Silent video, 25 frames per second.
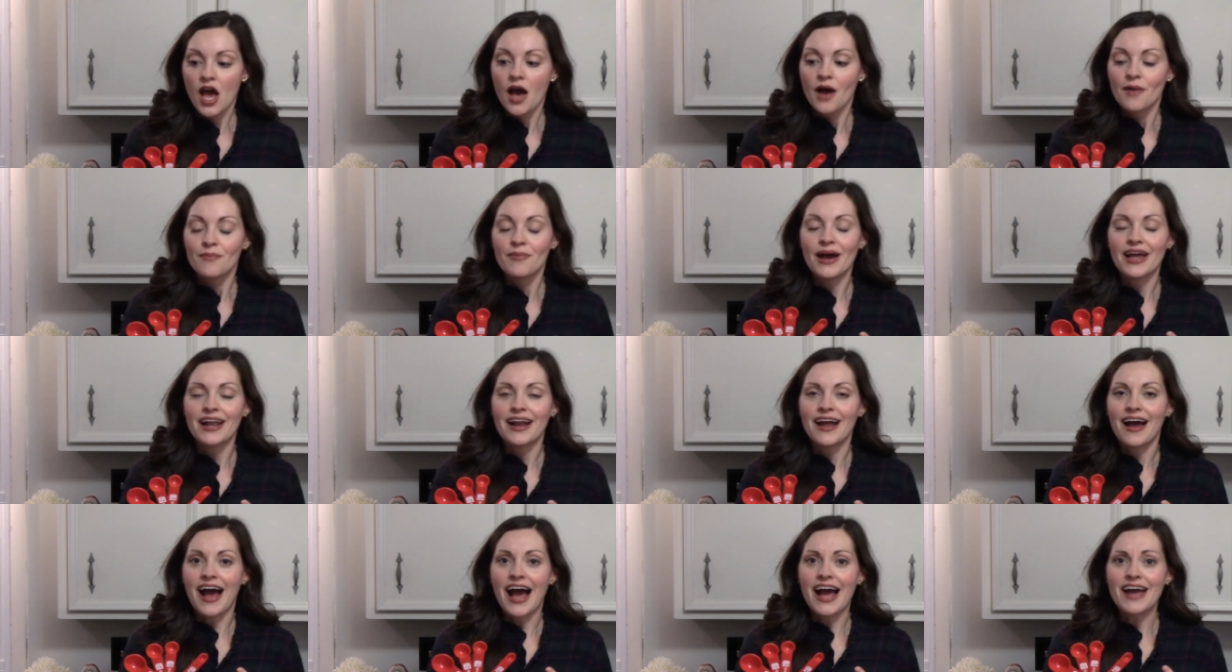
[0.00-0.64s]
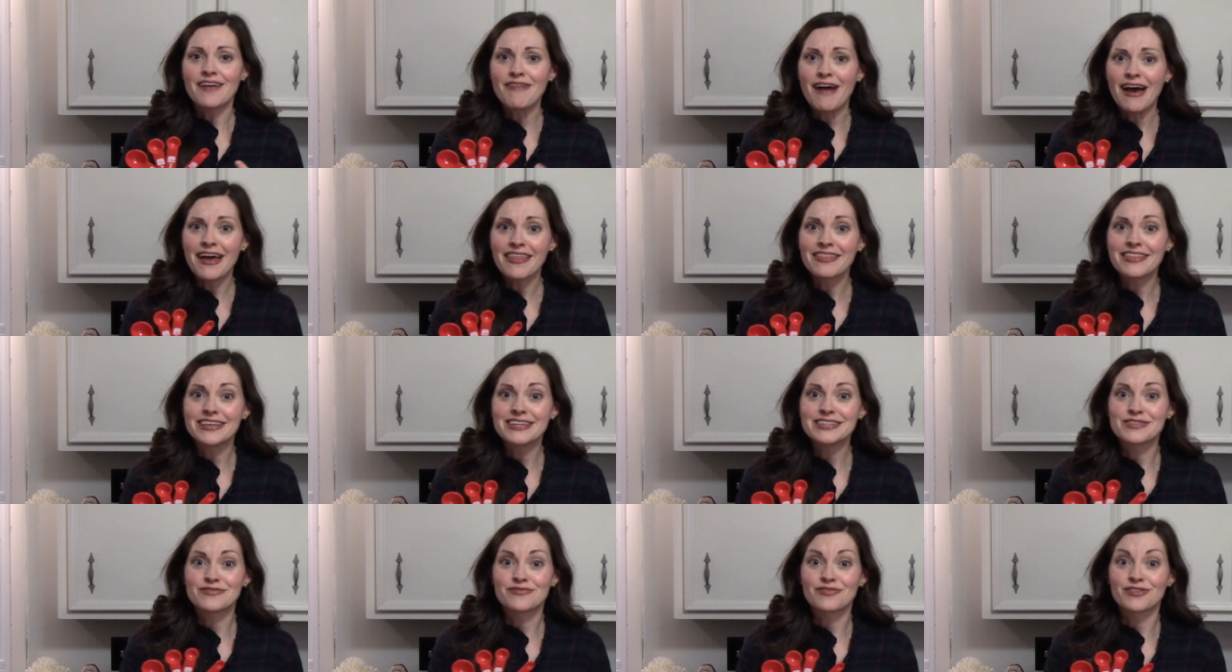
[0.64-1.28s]
But I've had
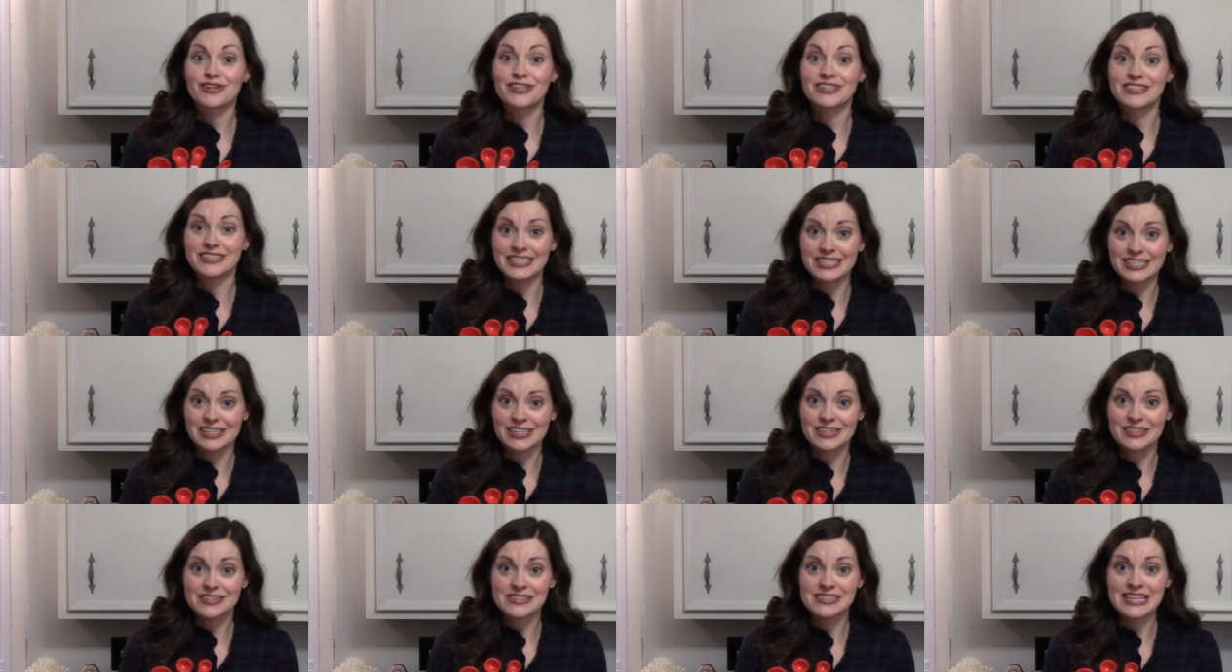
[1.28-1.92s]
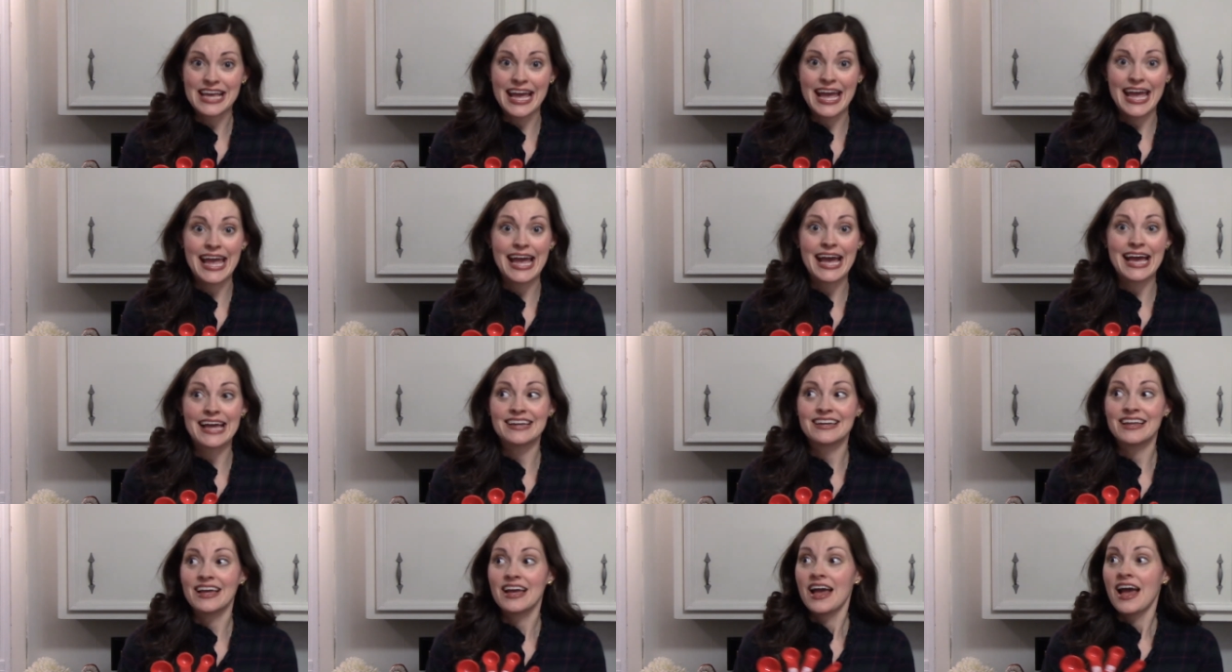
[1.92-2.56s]
these for years,
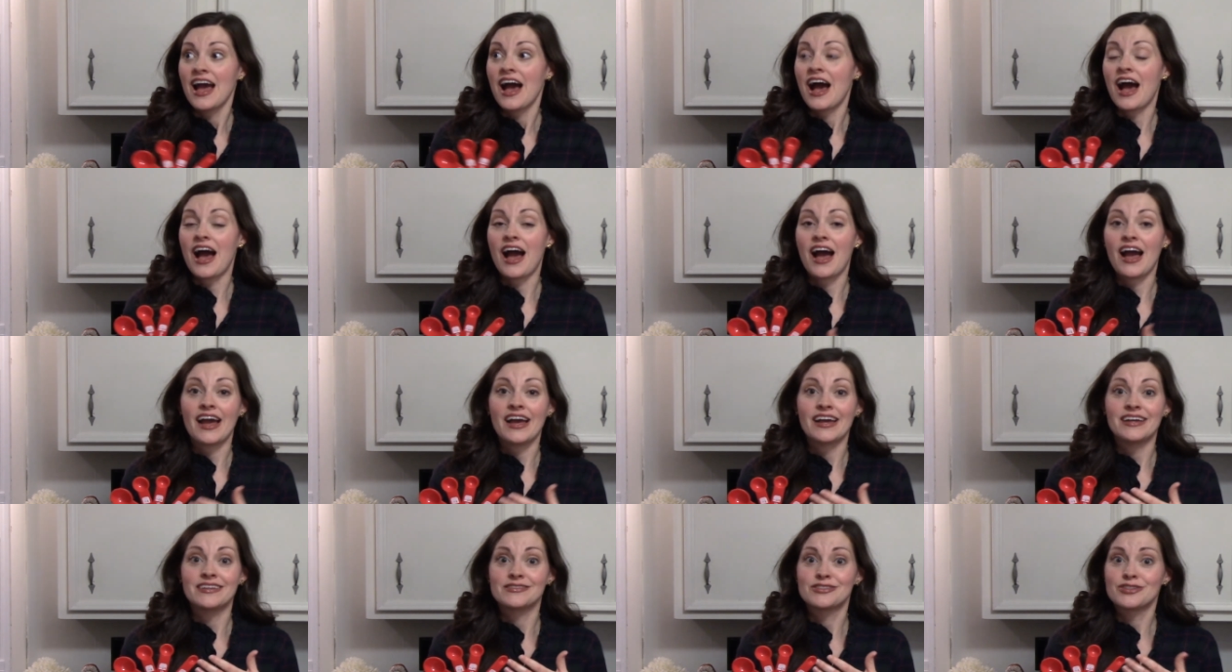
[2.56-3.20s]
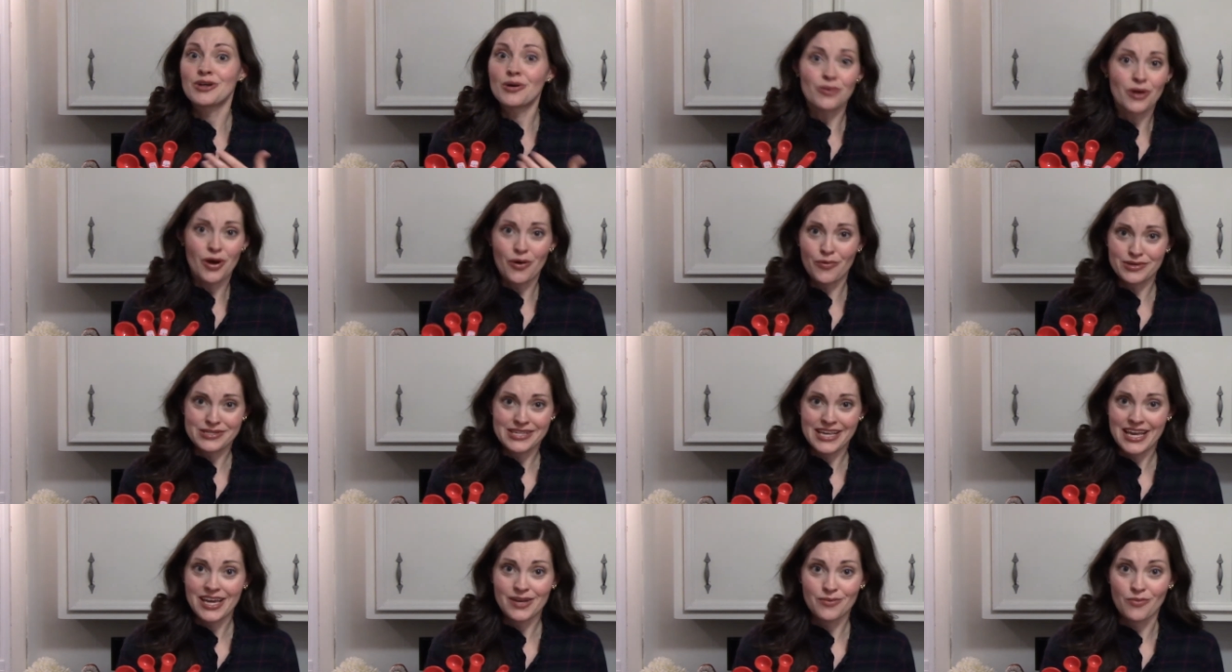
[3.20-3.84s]
and I don't
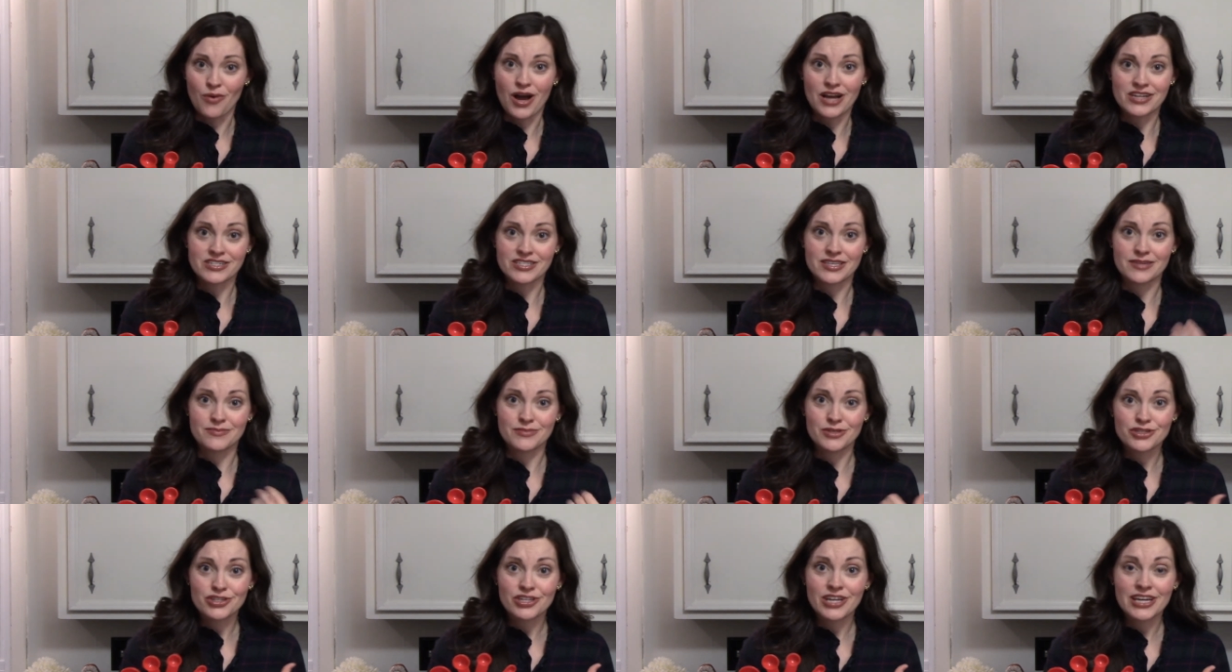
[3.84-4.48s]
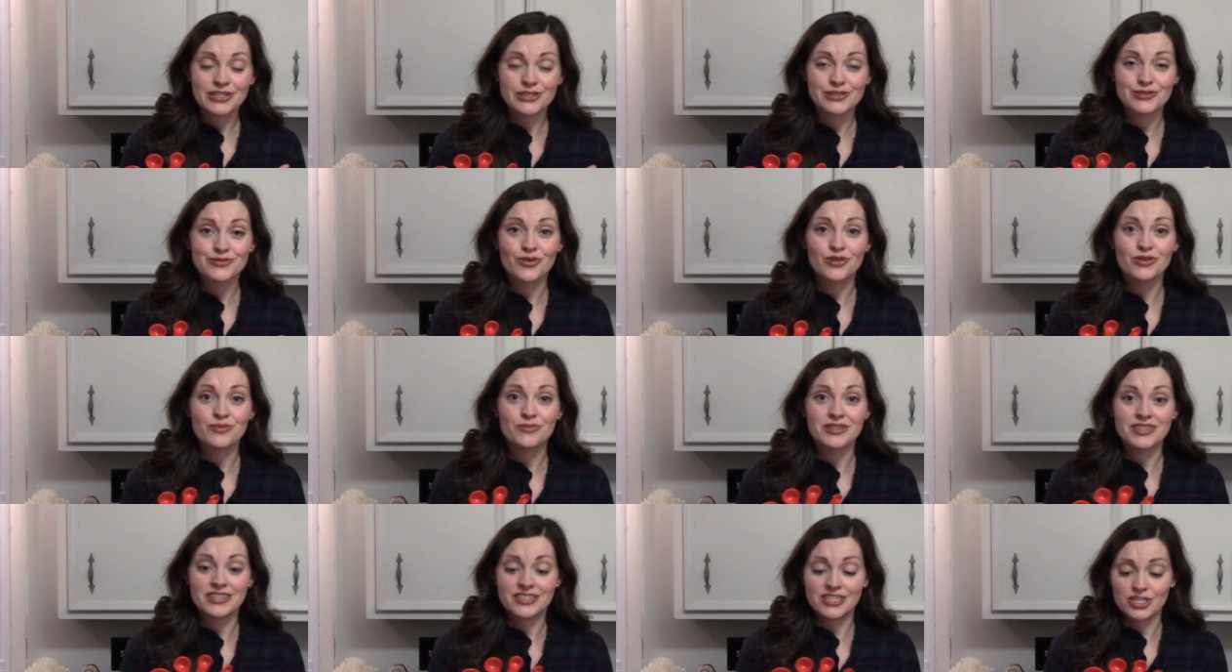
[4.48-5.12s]
always hand wash them. Usually I just throw
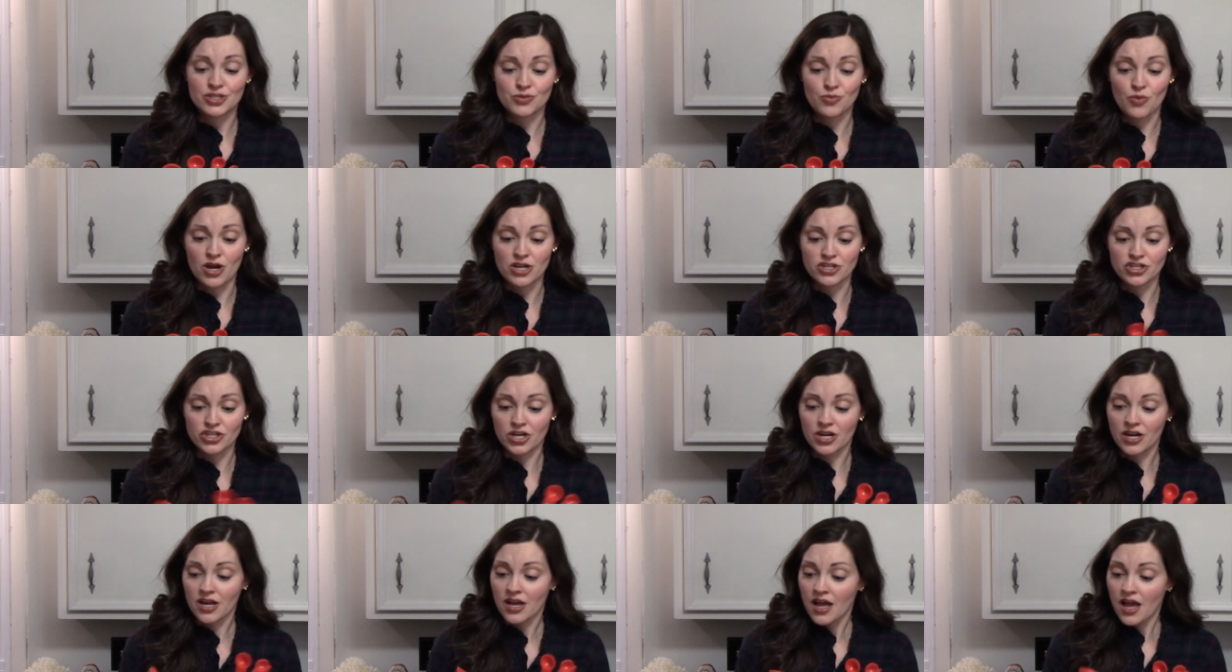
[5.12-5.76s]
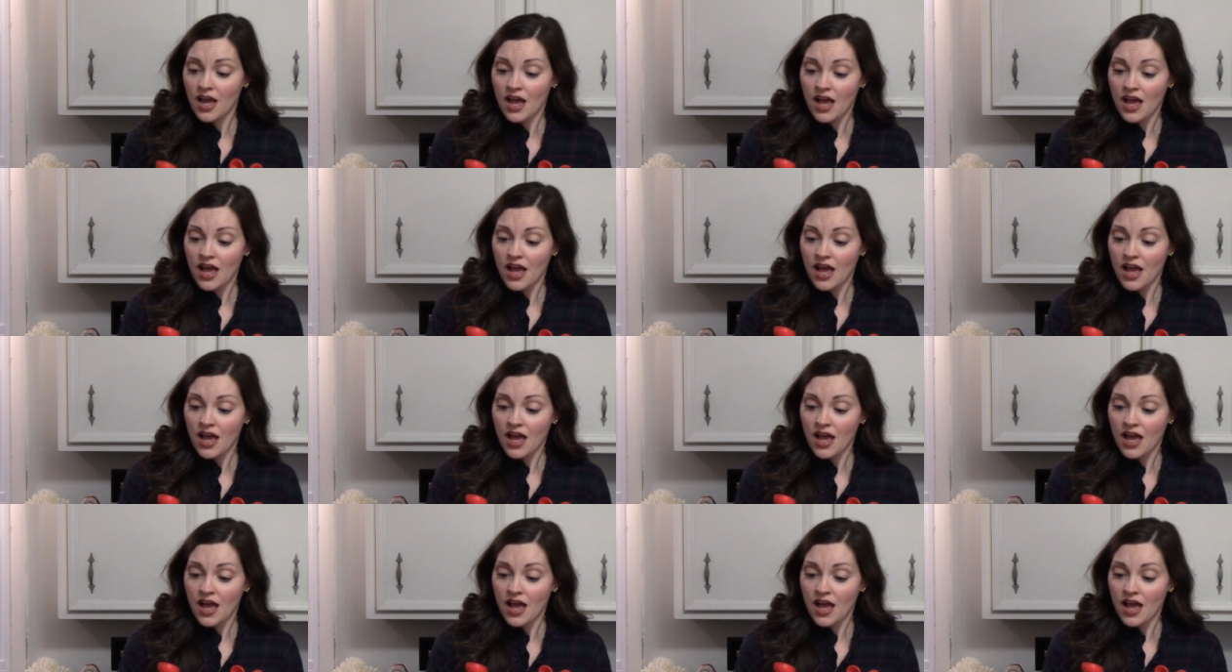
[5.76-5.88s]
them in the dishwasher.